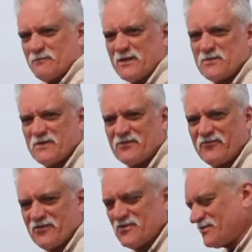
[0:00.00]
Much better
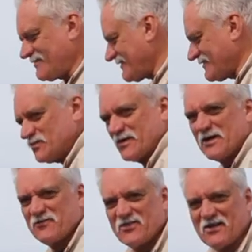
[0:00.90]
fish. We'll
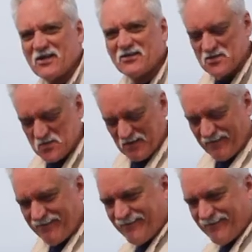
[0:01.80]
go for the net on this one.